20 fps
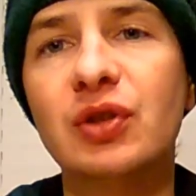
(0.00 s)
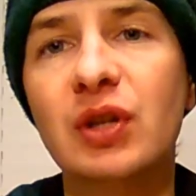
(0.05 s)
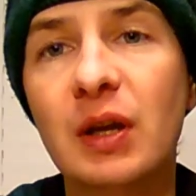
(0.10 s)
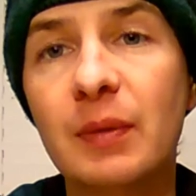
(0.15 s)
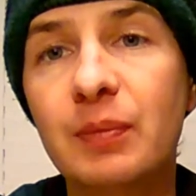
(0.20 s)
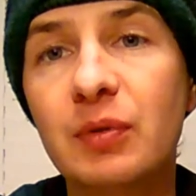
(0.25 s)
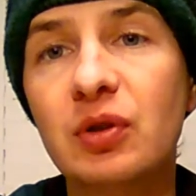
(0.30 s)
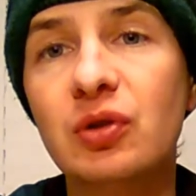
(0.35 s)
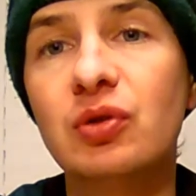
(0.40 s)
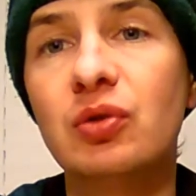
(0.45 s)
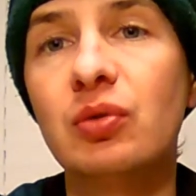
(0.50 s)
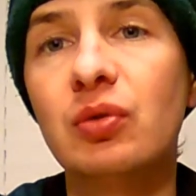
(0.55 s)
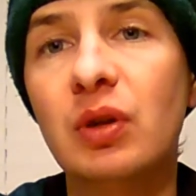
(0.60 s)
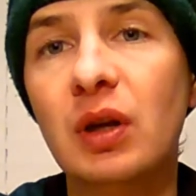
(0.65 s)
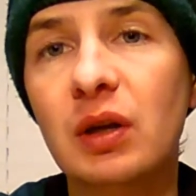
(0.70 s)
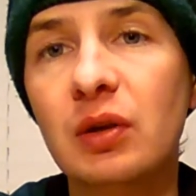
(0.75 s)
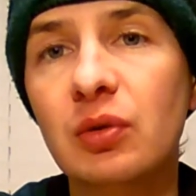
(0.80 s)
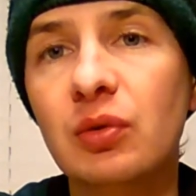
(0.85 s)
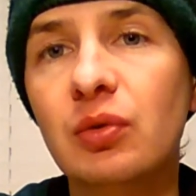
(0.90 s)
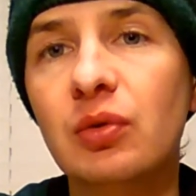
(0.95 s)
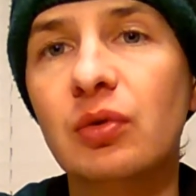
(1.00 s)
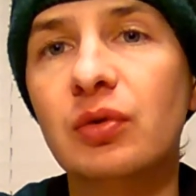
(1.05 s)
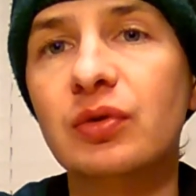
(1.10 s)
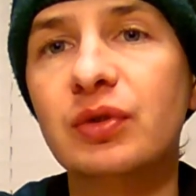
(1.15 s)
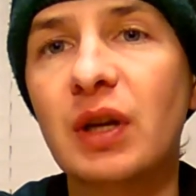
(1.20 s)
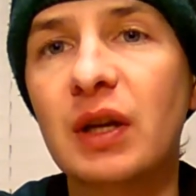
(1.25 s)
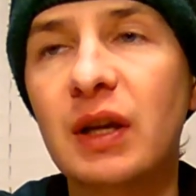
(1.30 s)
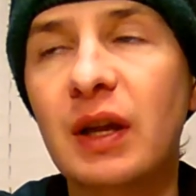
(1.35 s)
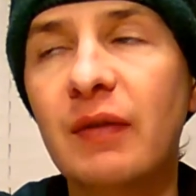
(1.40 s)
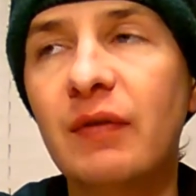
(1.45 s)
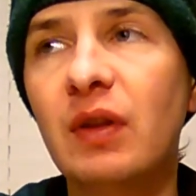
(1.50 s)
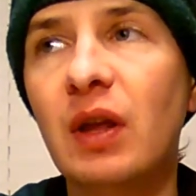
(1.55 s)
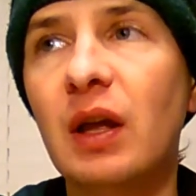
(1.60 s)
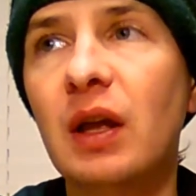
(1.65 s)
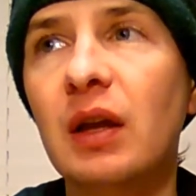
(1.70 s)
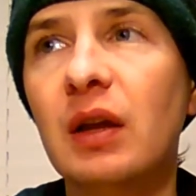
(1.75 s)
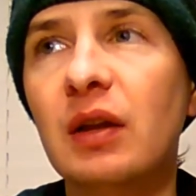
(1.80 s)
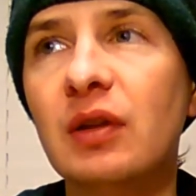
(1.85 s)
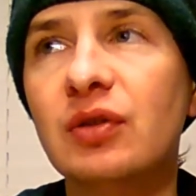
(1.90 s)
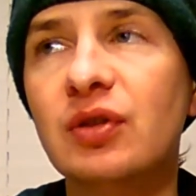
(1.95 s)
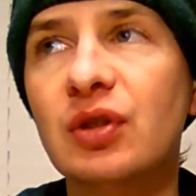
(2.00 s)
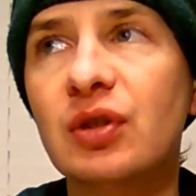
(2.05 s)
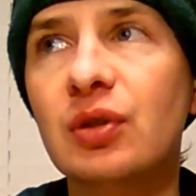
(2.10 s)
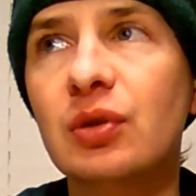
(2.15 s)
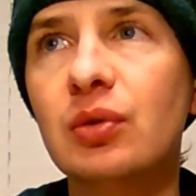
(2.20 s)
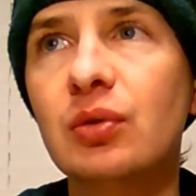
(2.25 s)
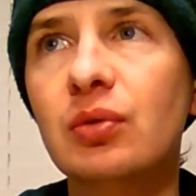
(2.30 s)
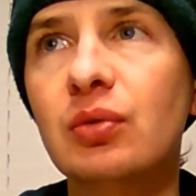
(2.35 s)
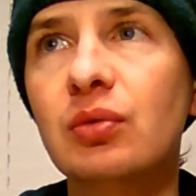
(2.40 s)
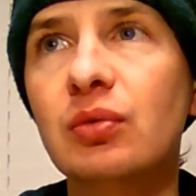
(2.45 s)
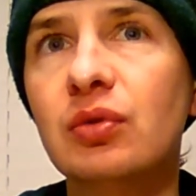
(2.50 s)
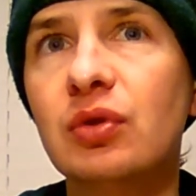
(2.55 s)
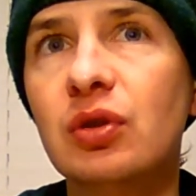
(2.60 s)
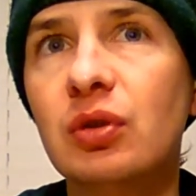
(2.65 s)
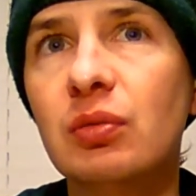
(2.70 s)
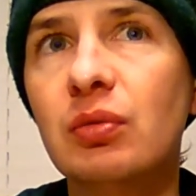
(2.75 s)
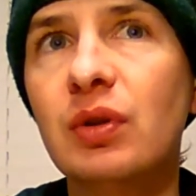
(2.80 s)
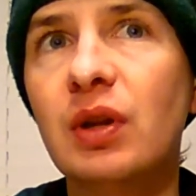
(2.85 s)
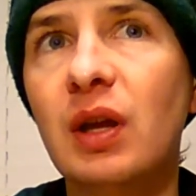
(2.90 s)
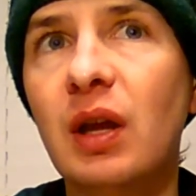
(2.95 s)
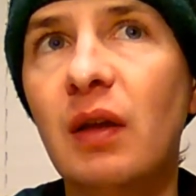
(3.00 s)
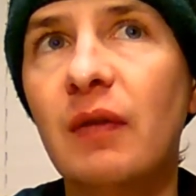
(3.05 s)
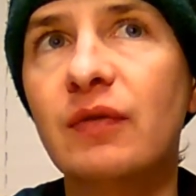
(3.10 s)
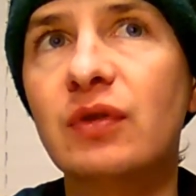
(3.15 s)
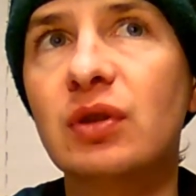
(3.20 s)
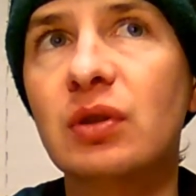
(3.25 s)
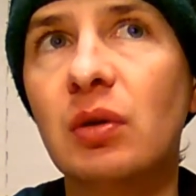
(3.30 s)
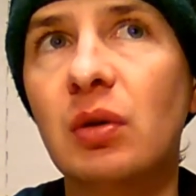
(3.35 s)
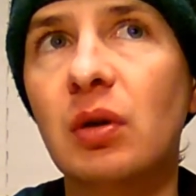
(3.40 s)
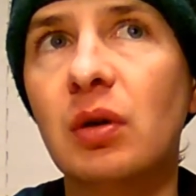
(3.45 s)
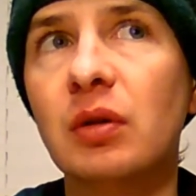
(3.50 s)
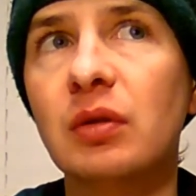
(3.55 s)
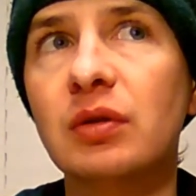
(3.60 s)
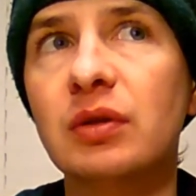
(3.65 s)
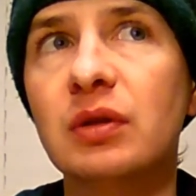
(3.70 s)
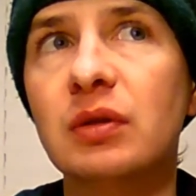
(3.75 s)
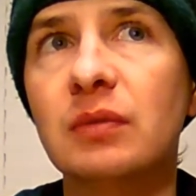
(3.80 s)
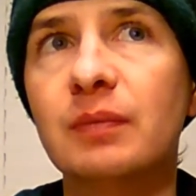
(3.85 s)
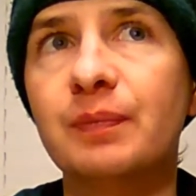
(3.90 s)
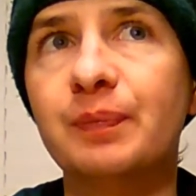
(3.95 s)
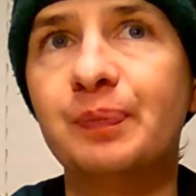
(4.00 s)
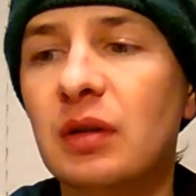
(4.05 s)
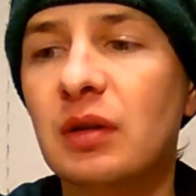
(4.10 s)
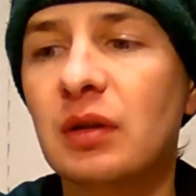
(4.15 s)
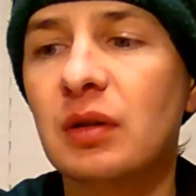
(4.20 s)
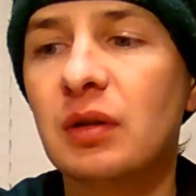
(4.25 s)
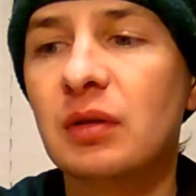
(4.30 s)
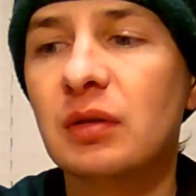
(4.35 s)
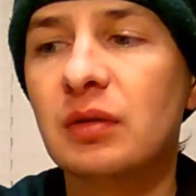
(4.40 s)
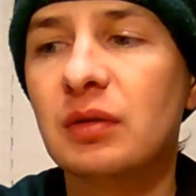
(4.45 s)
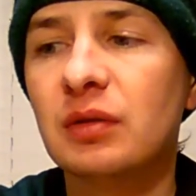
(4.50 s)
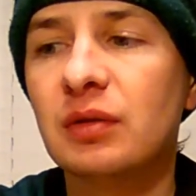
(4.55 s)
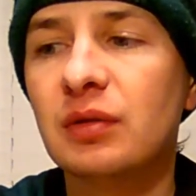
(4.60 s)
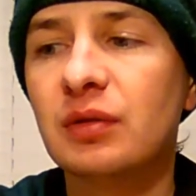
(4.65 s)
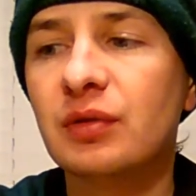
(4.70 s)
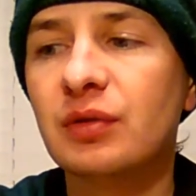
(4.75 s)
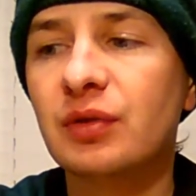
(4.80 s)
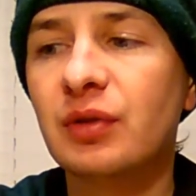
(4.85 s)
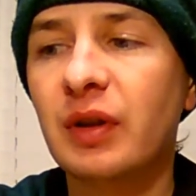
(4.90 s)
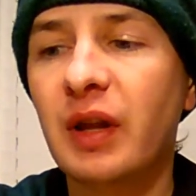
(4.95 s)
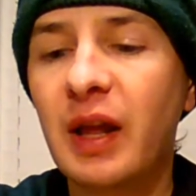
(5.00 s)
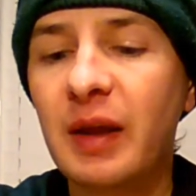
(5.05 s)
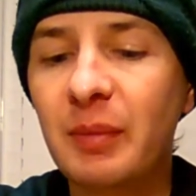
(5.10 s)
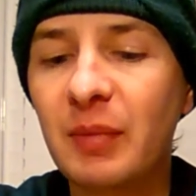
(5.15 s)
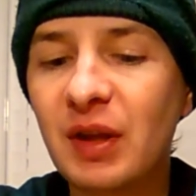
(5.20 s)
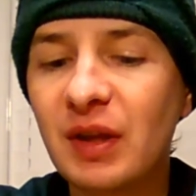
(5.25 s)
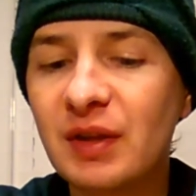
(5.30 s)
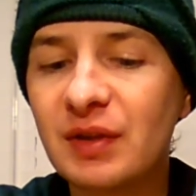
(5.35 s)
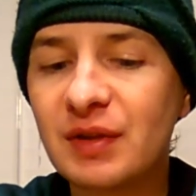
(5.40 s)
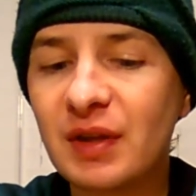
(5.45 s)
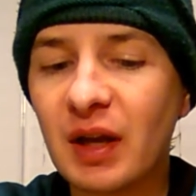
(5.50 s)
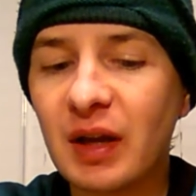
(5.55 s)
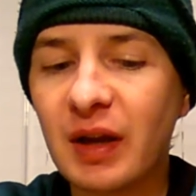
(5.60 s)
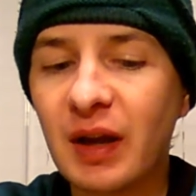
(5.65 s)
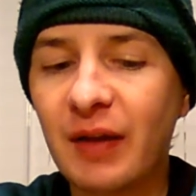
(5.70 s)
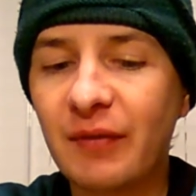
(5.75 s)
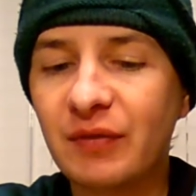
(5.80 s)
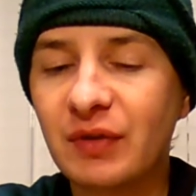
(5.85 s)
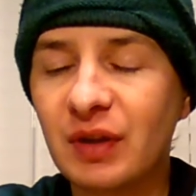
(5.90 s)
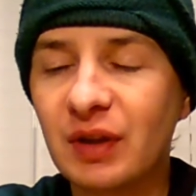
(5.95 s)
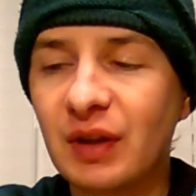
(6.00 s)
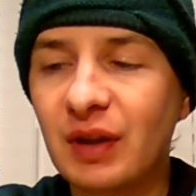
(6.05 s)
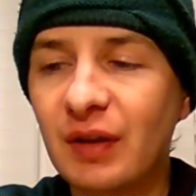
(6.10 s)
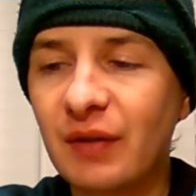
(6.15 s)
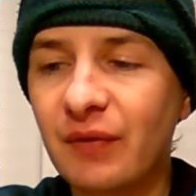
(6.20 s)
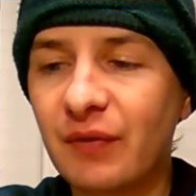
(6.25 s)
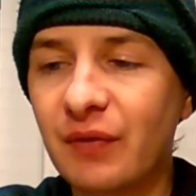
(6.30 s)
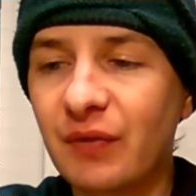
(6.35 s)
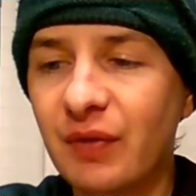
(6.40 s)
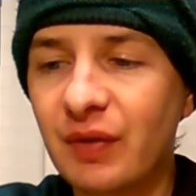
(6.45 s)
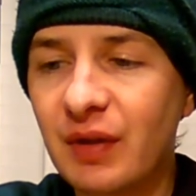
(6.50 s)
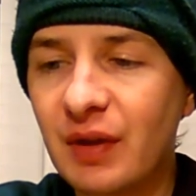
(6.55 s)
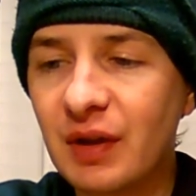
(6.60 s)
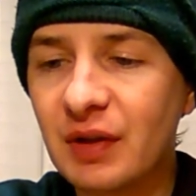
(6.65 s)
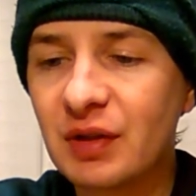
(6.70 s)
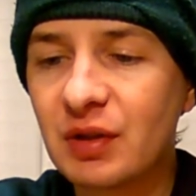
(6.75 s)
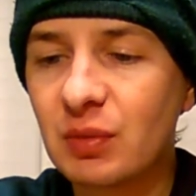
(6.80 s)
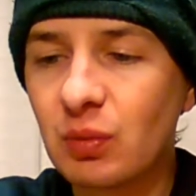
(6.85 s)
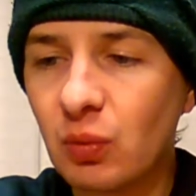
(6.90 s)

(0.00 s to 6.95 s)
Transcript: Japanese udon noodles, I gave that a 2.5 stars. So that means I'd have to give this